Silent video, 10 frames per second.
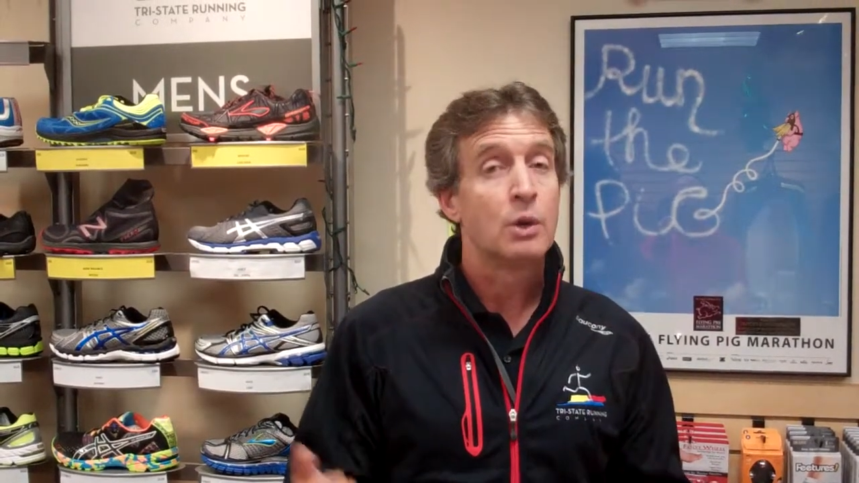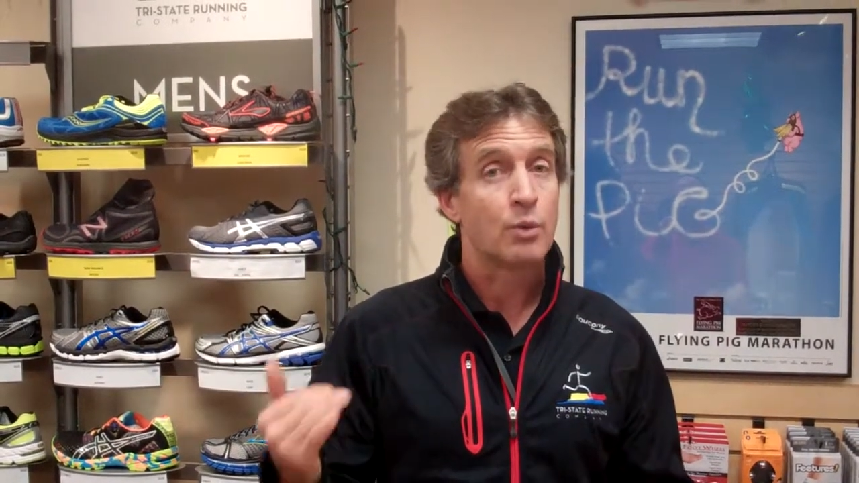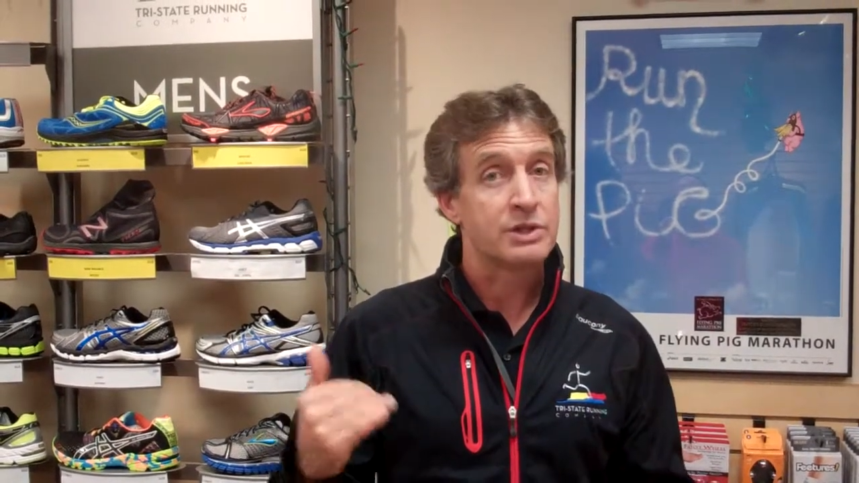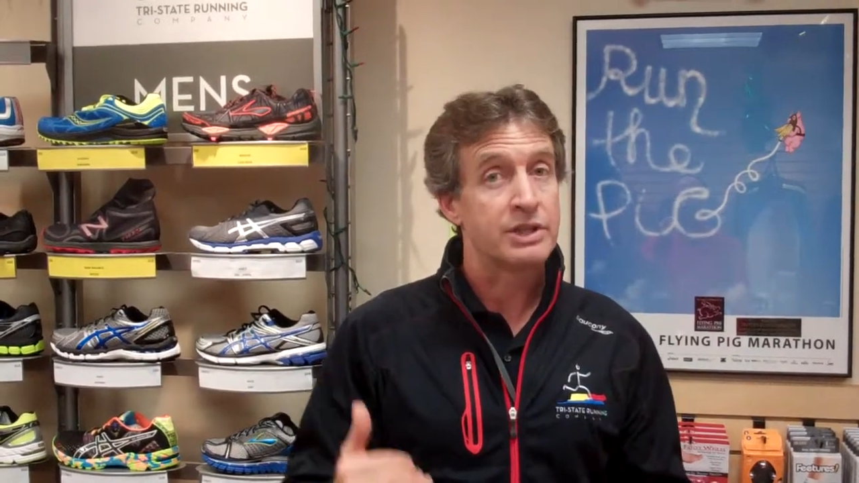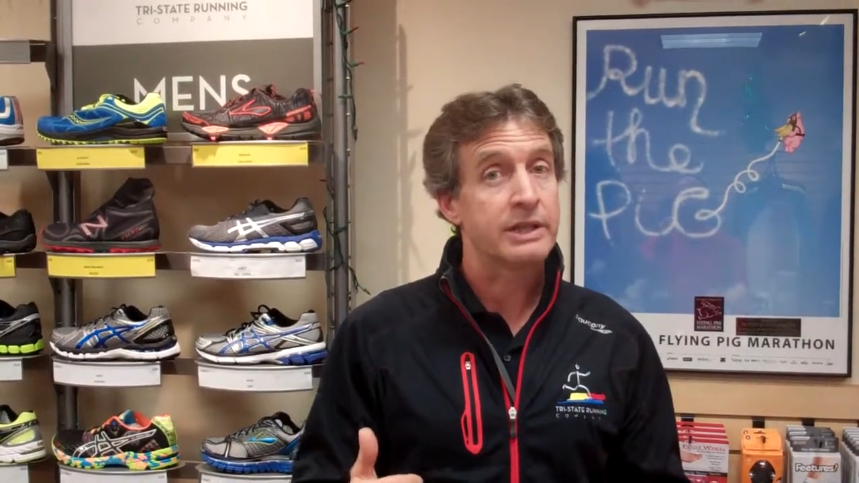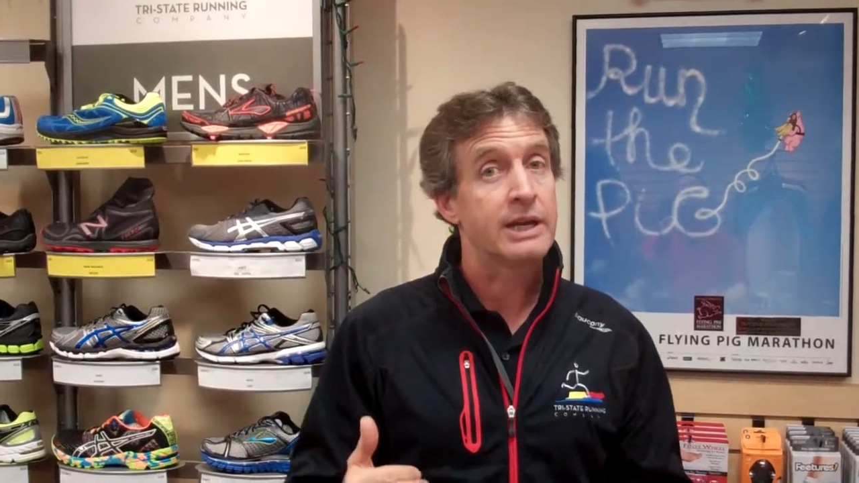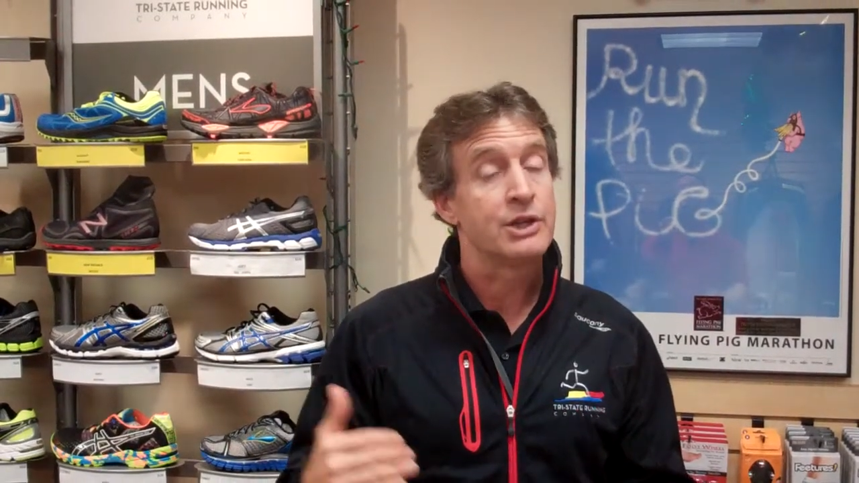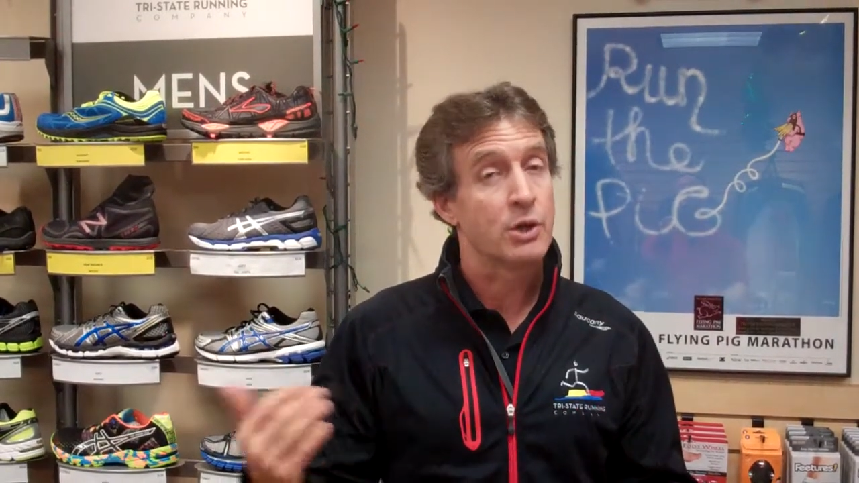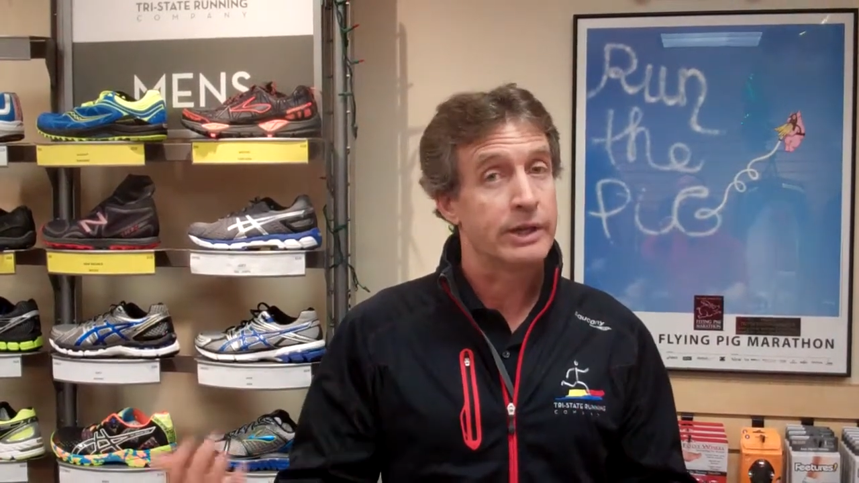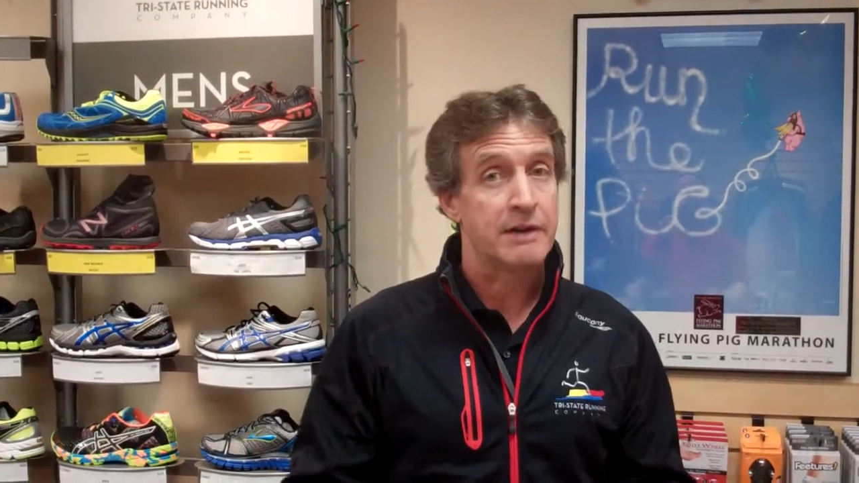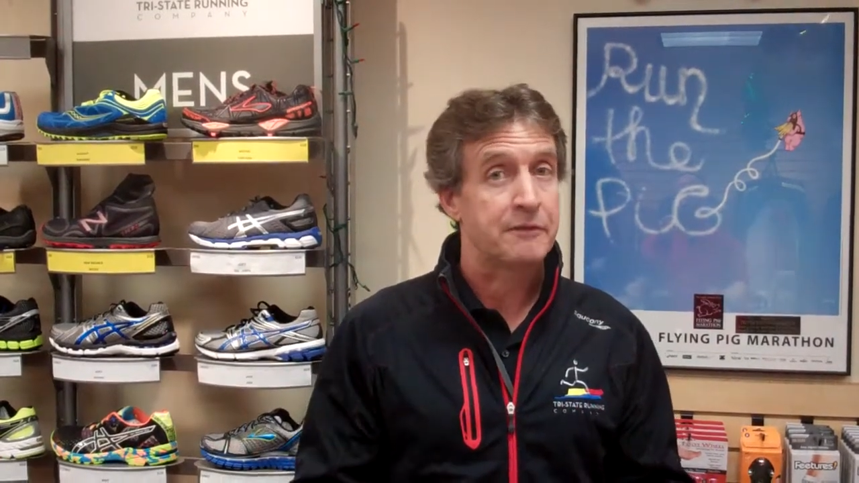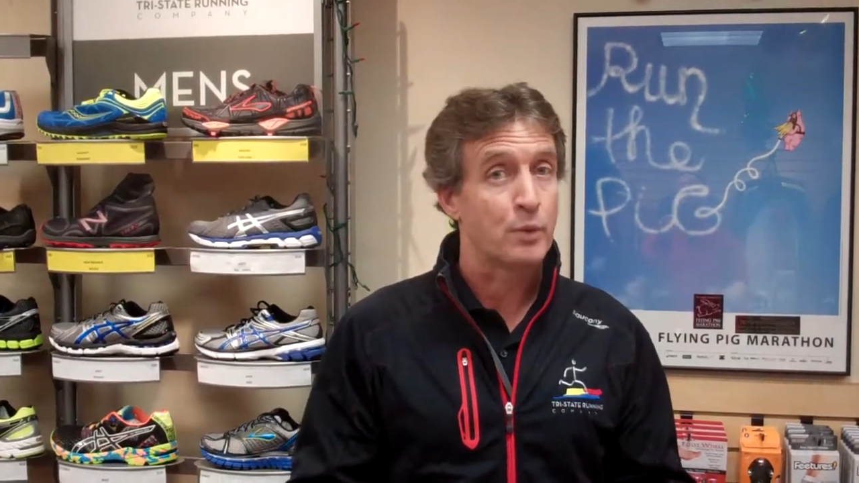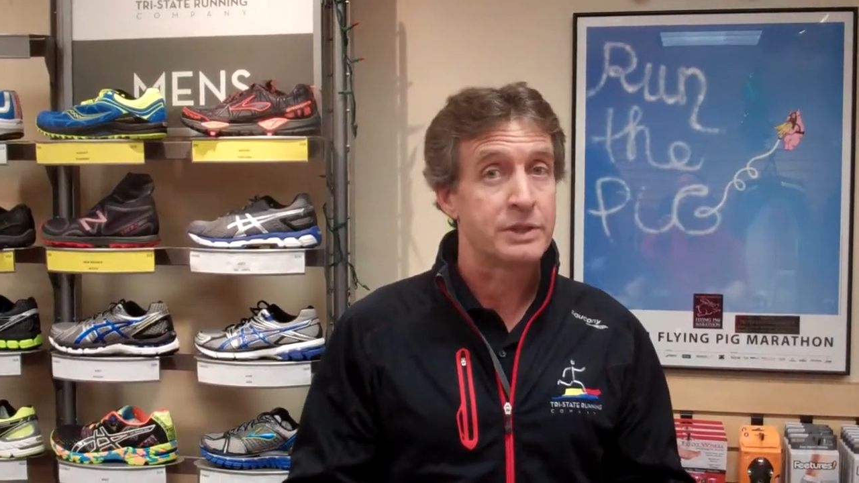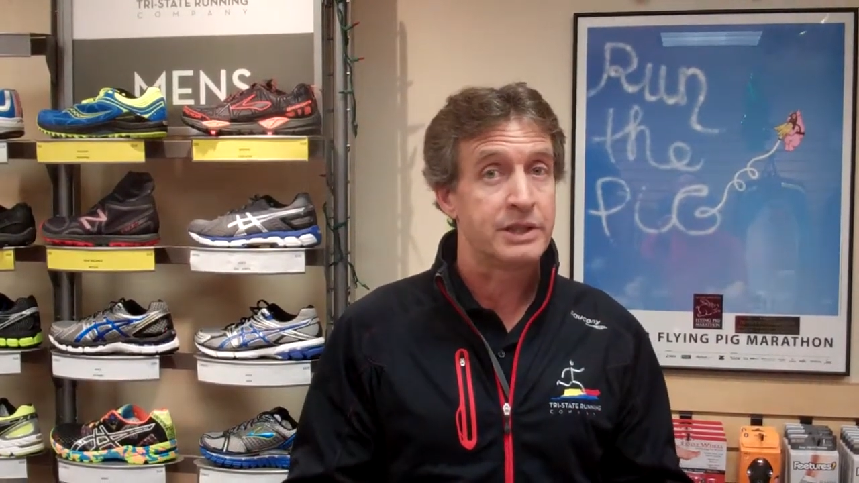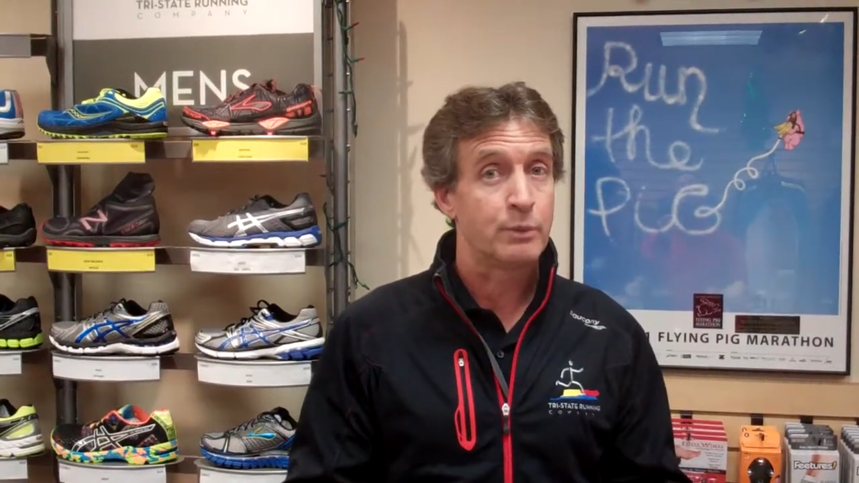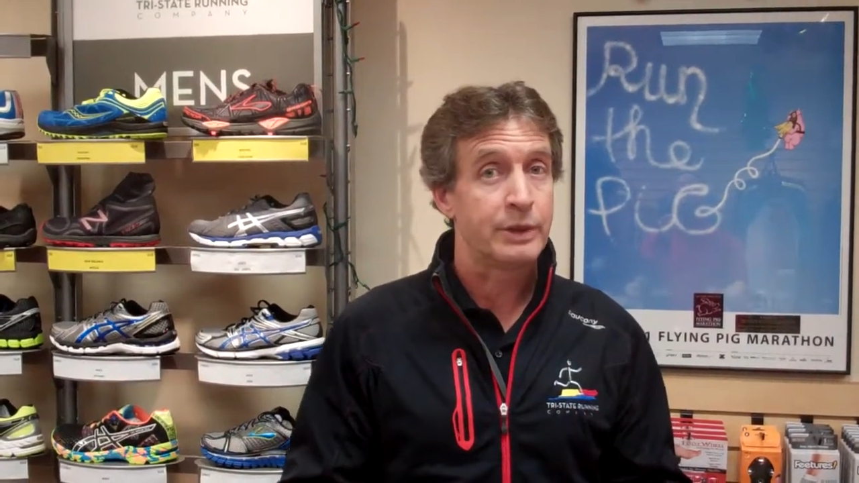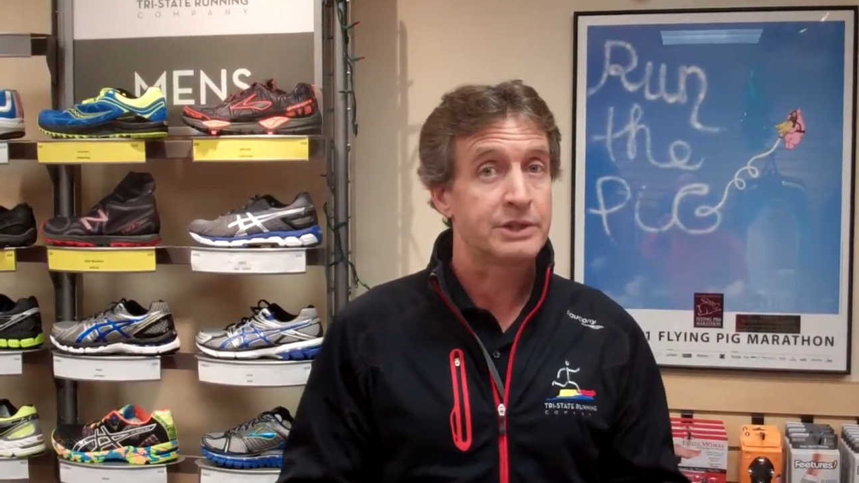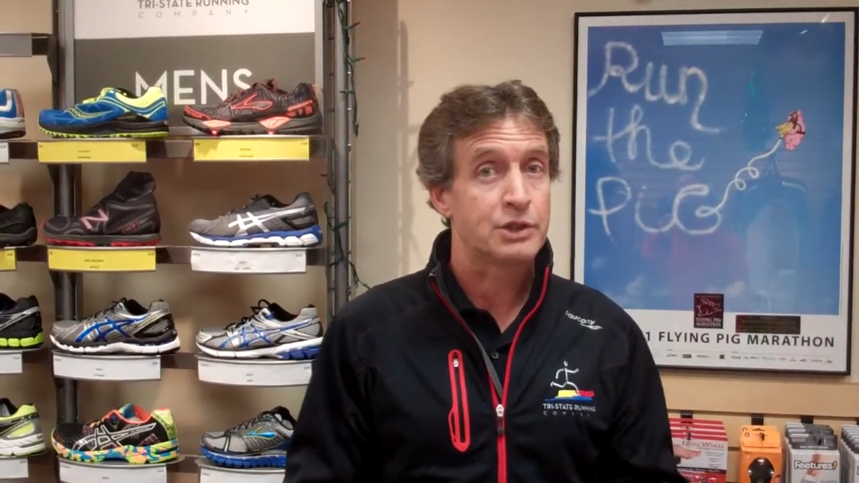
Once again, you only have 14 weeks